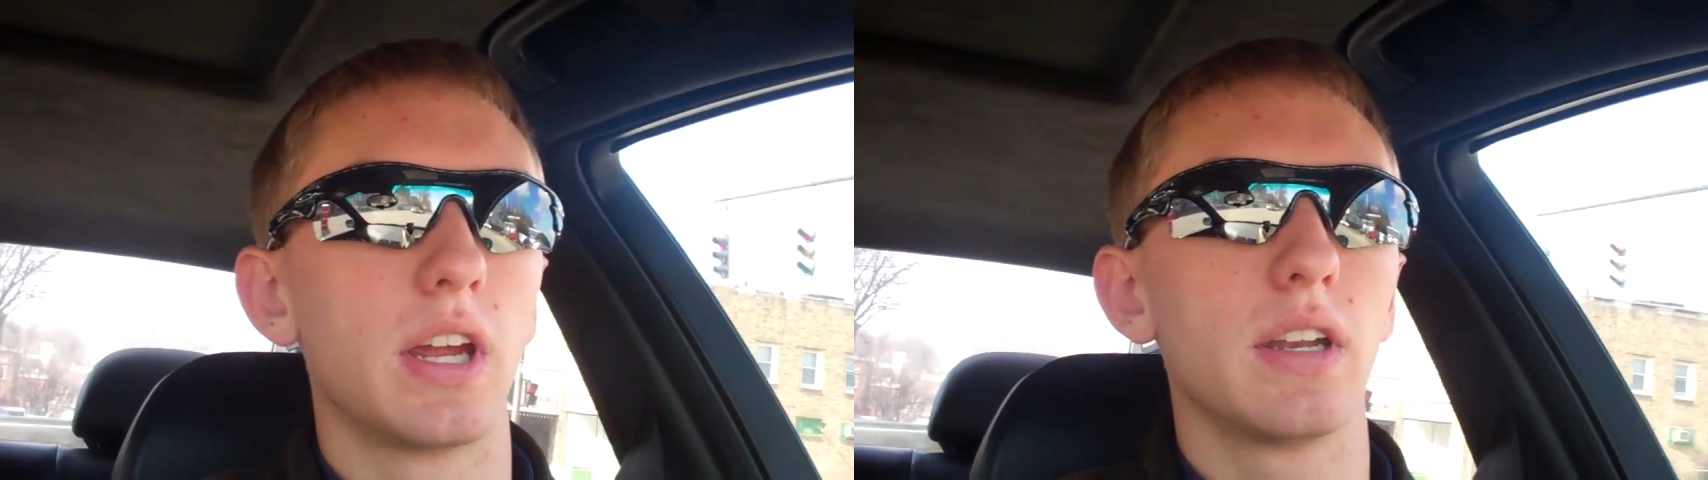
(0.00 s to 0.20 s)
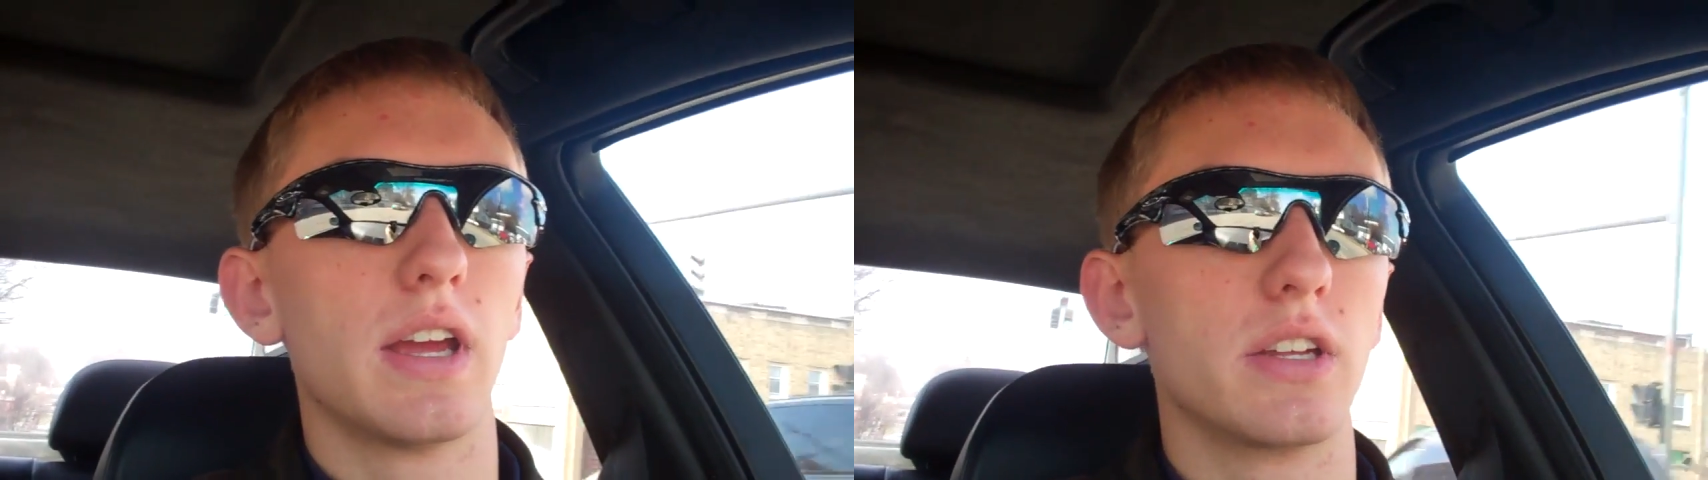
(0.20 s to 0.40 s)

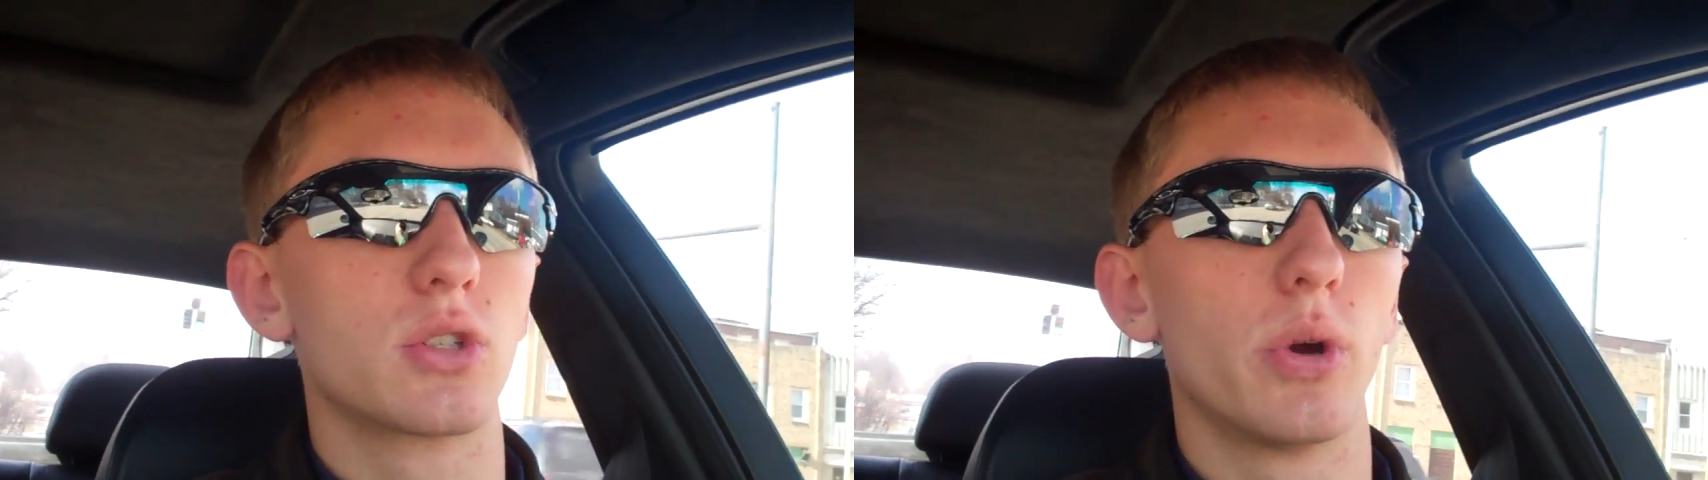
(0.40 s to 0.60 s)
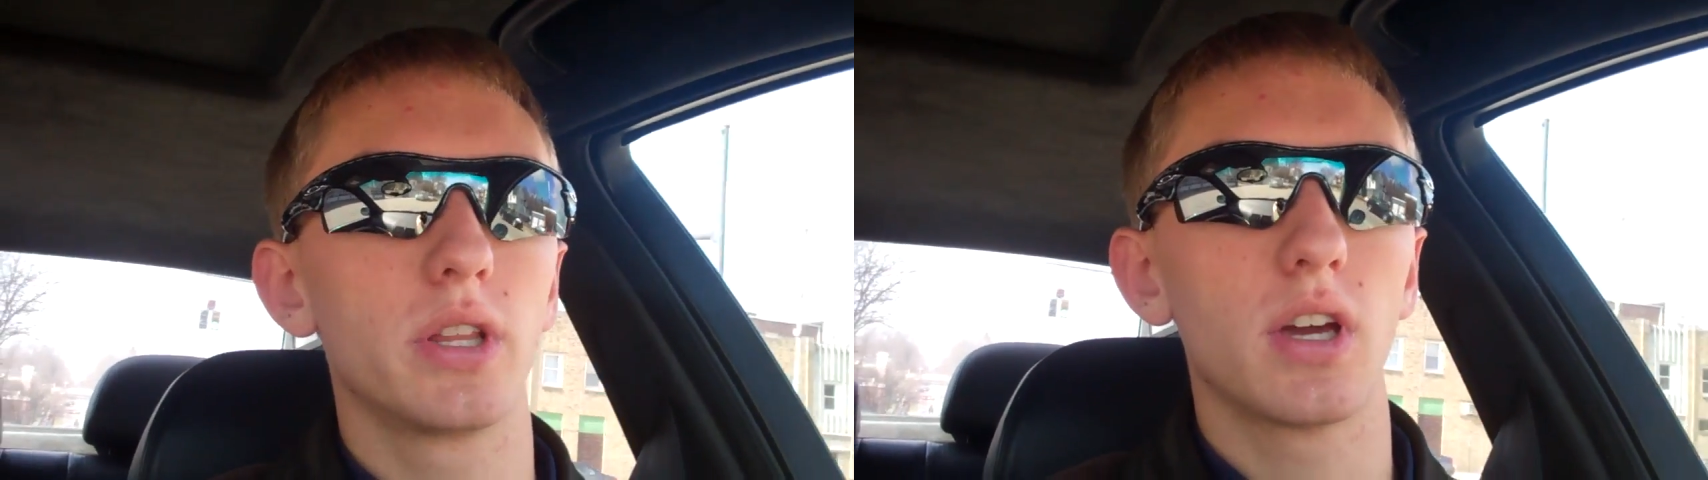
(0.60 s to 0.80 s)
Kent
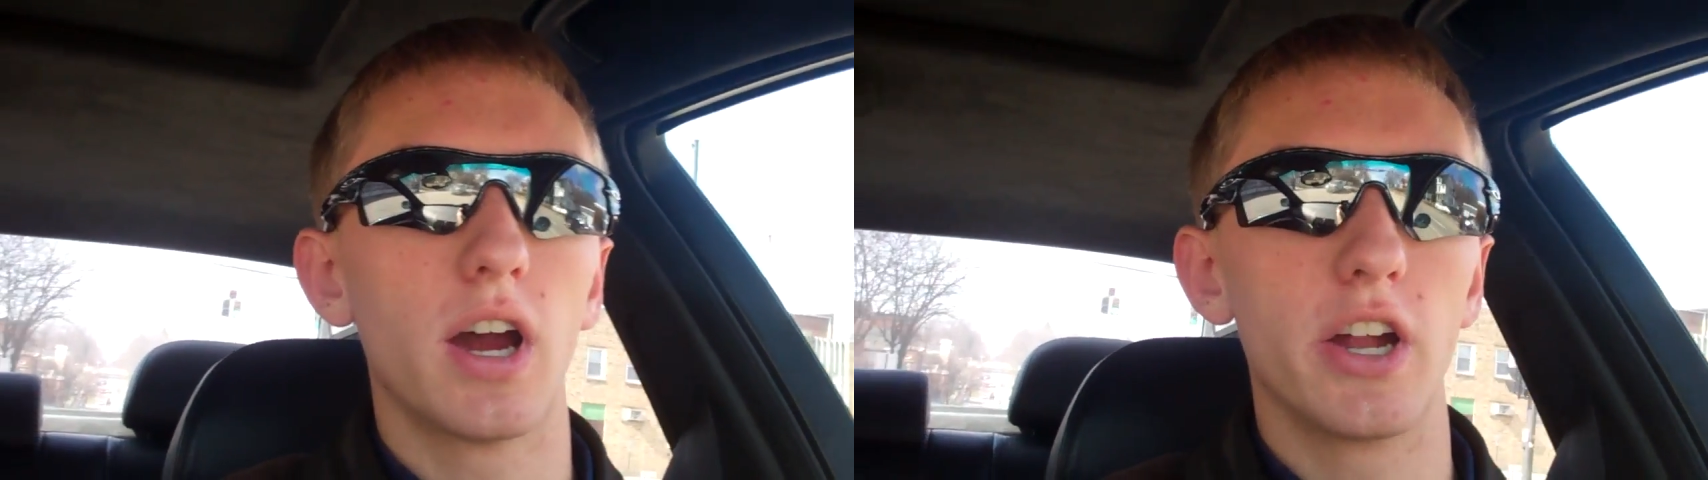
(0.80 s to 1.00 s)
has quite the